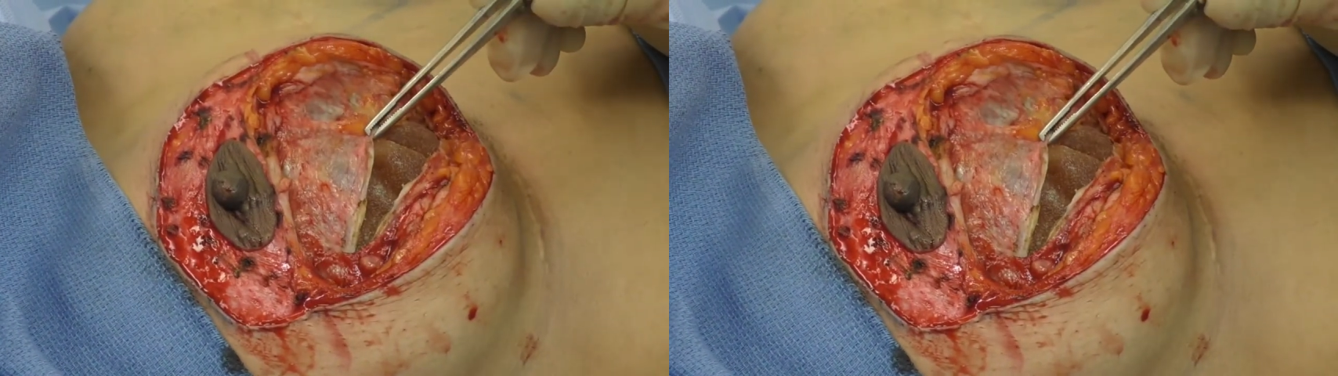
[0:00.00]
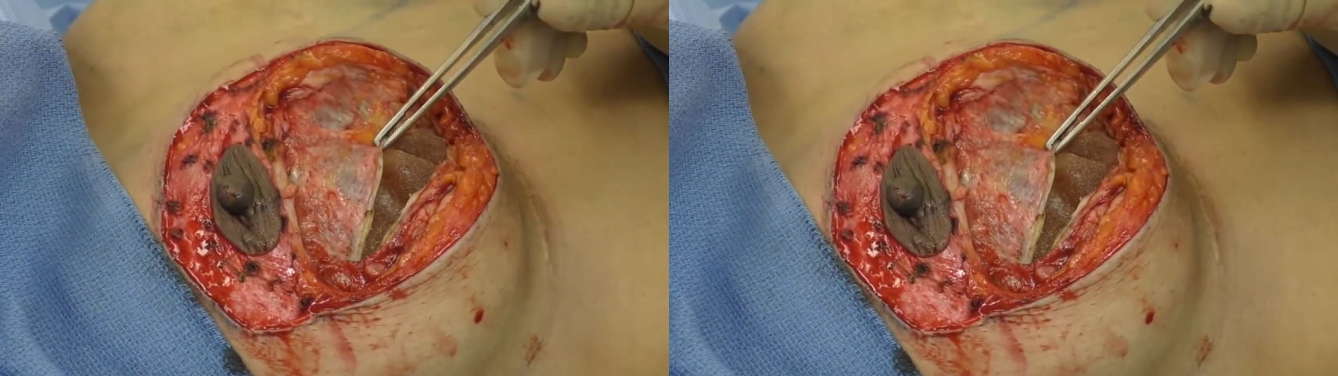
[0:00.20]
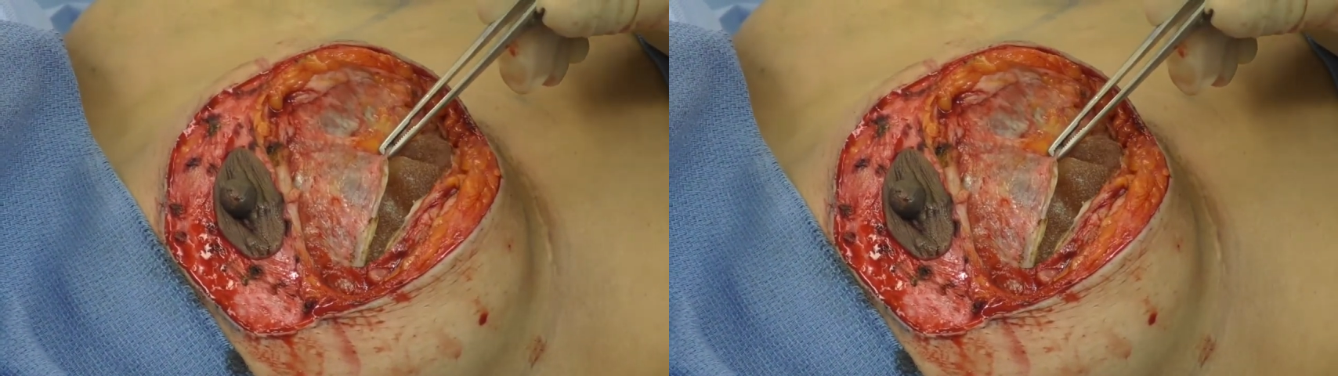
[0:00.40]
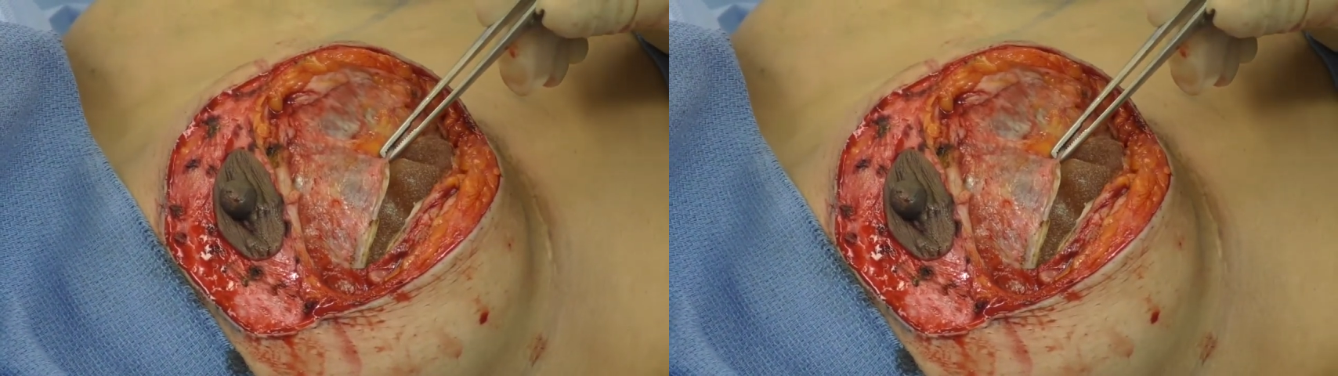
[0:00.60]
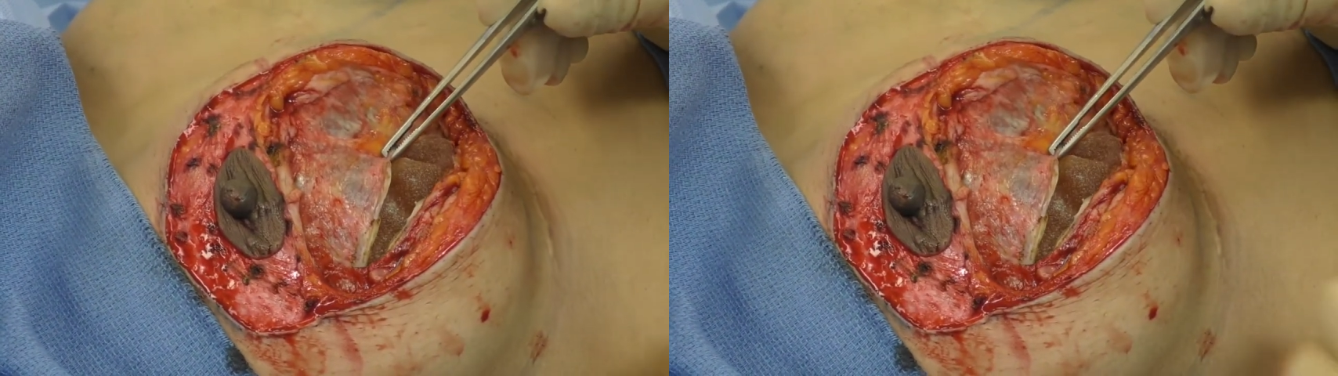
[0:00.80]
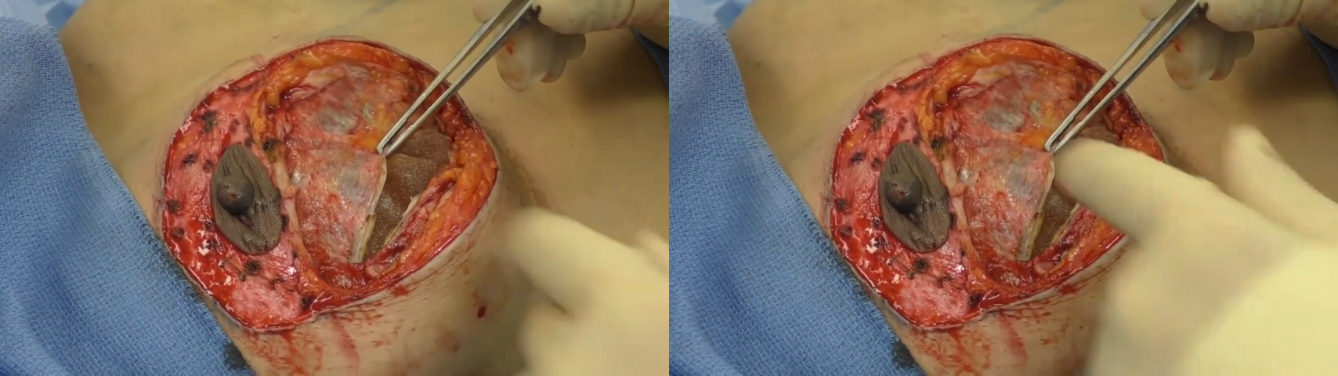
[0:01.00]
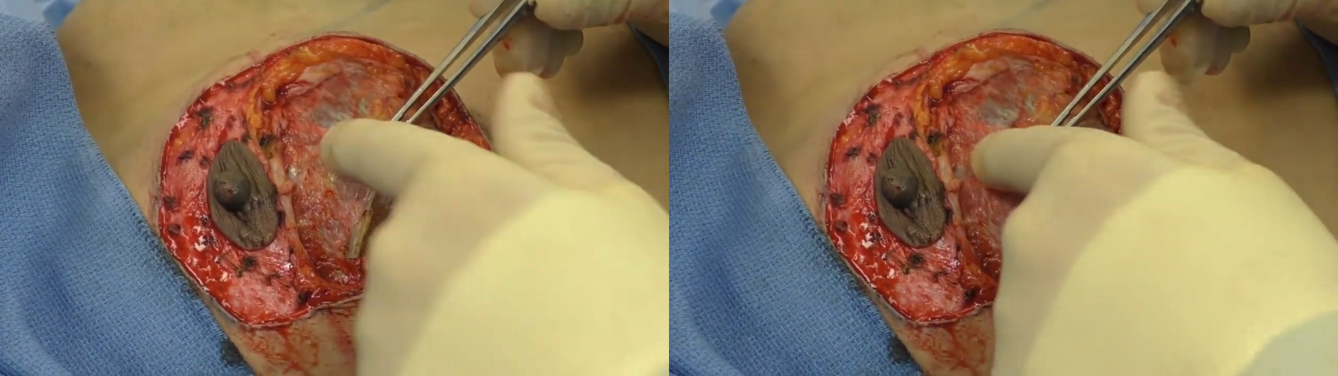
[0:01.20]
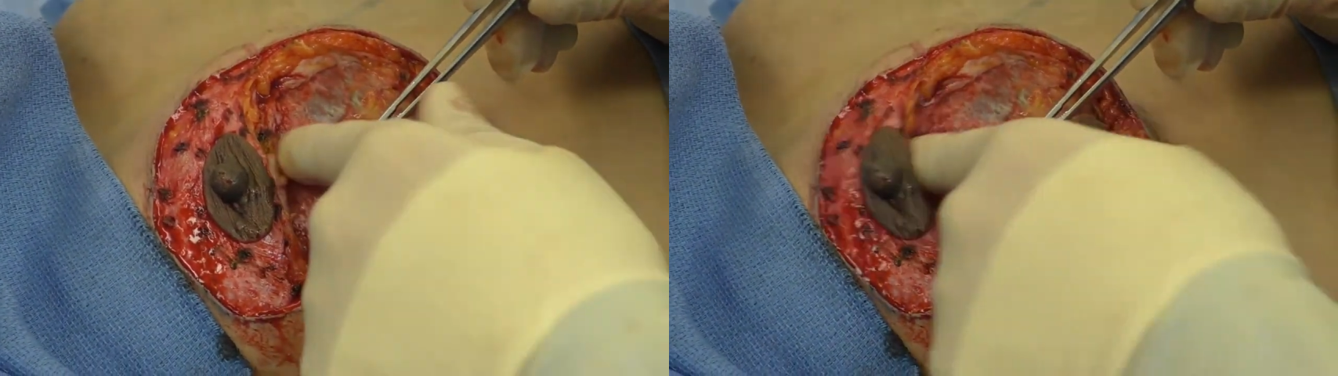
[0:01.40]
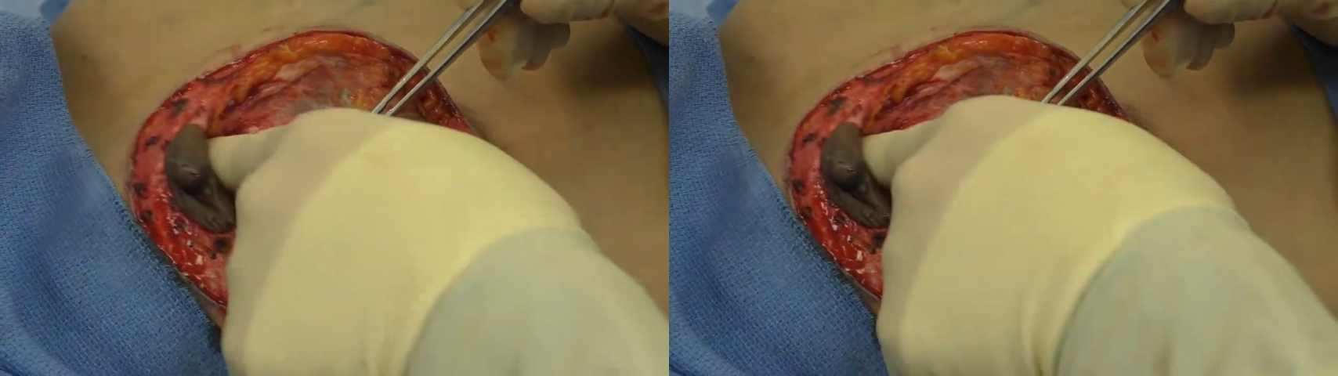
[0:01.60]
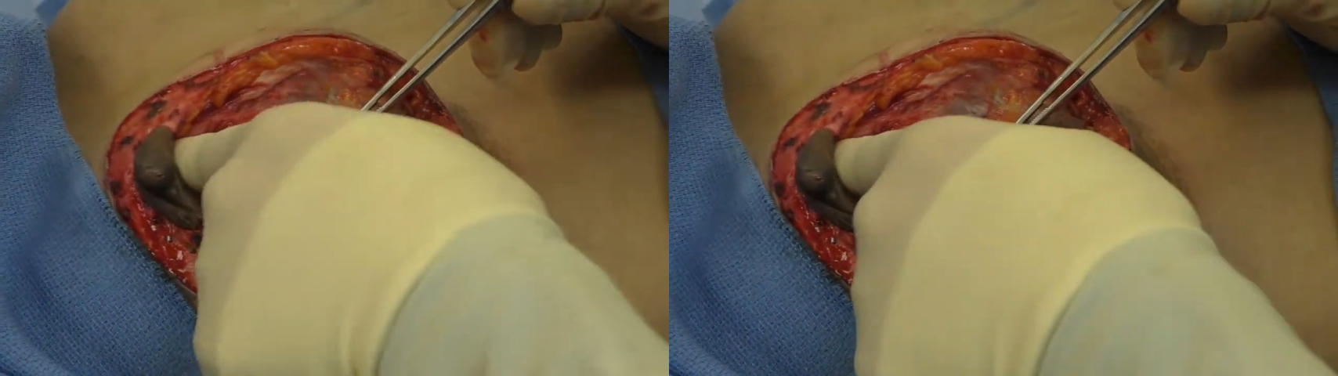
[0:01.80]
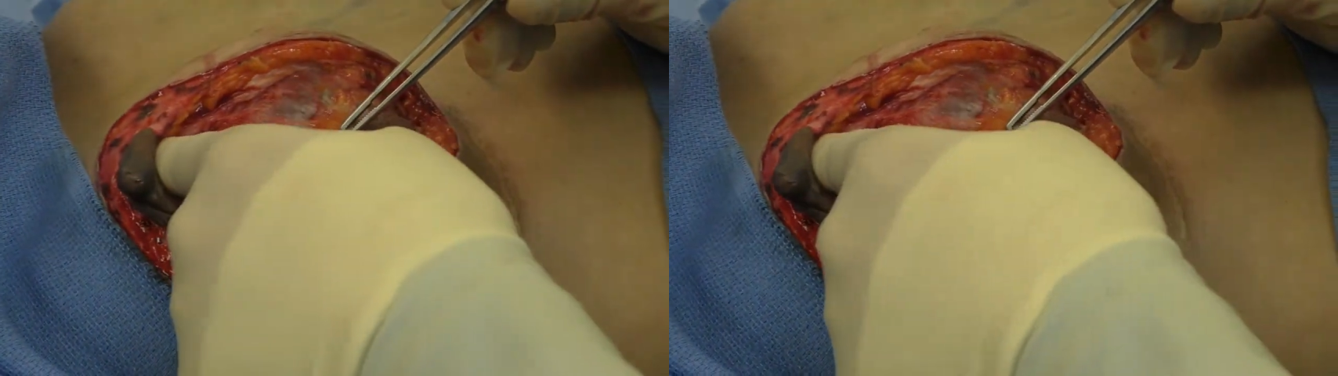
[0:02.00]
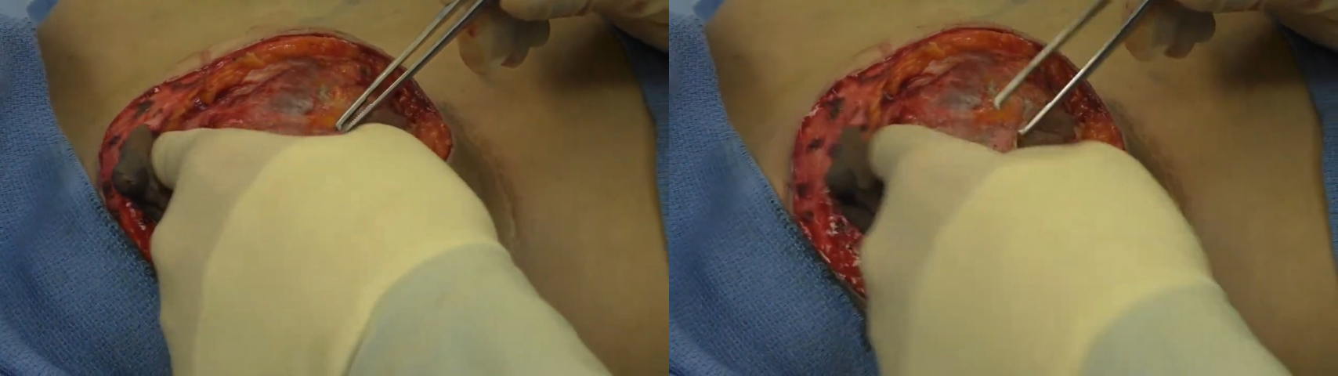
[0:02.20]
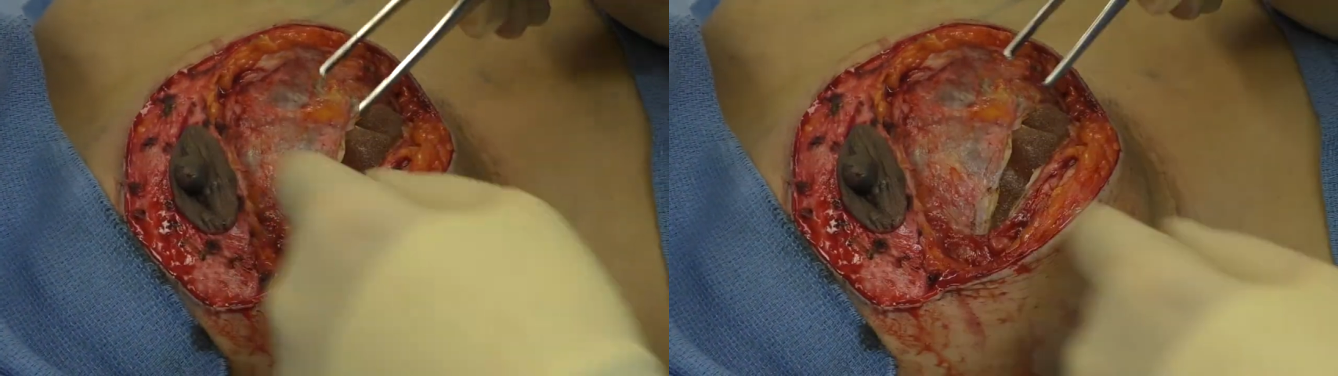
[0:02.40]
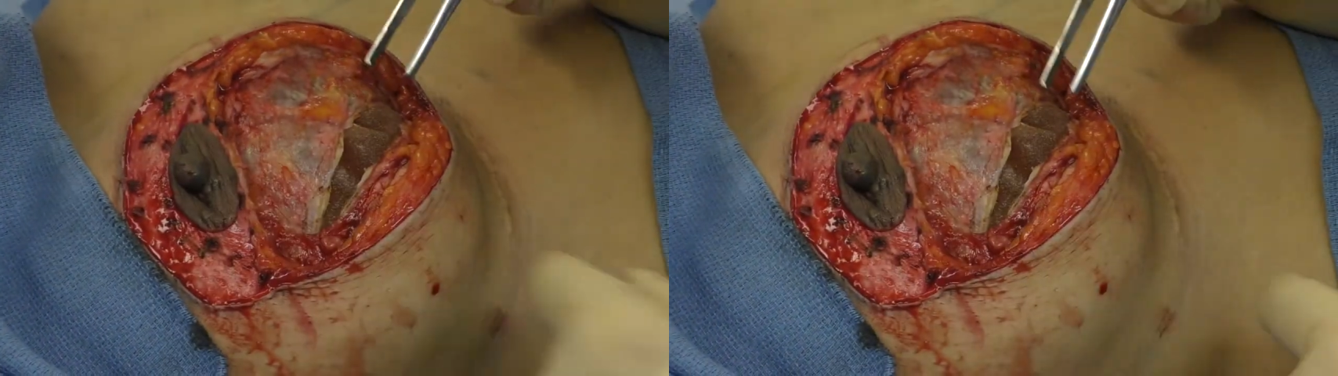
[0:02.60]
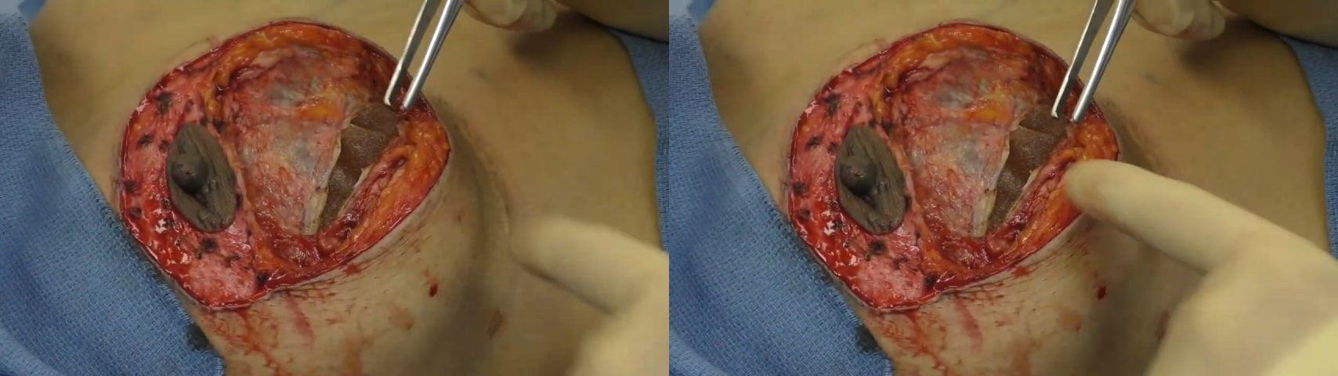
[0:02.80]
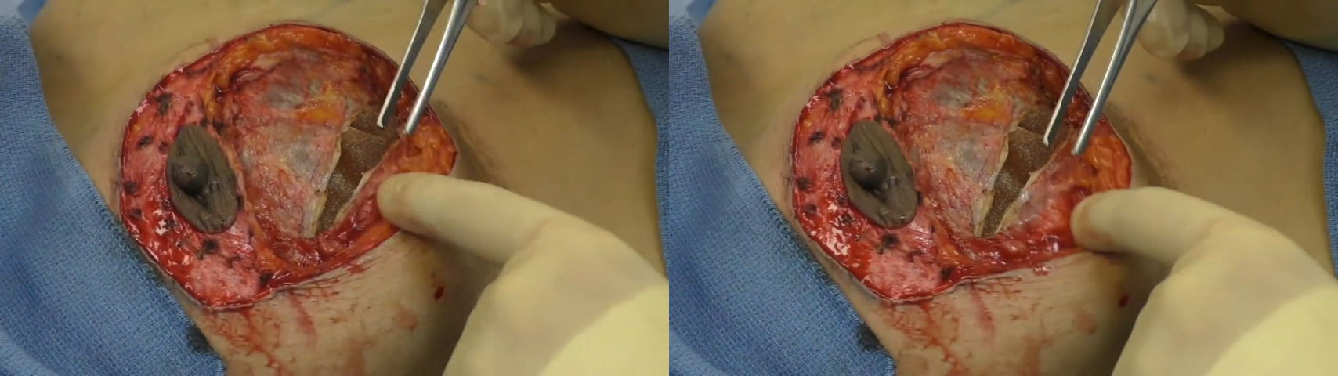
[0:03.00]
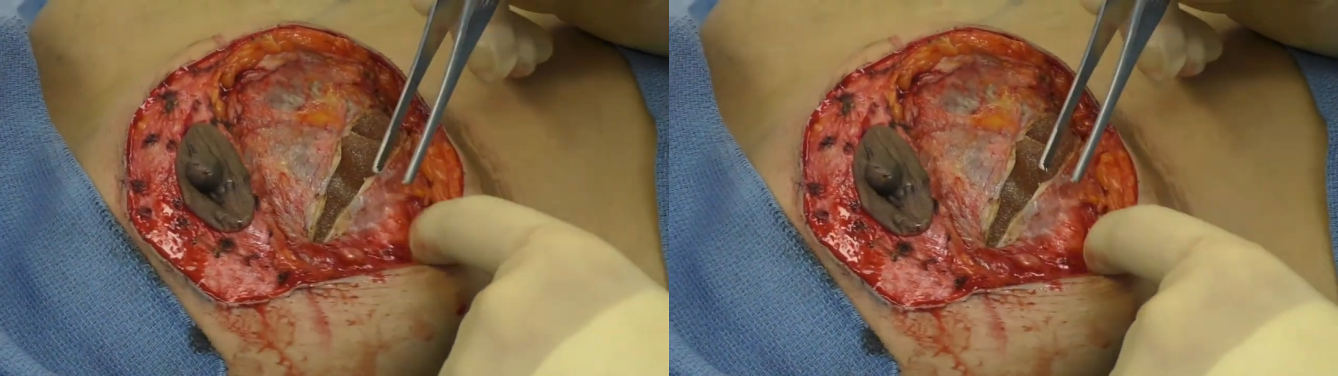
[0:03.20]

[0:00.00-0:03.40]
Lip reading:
No face is visible, so there are no lips to read.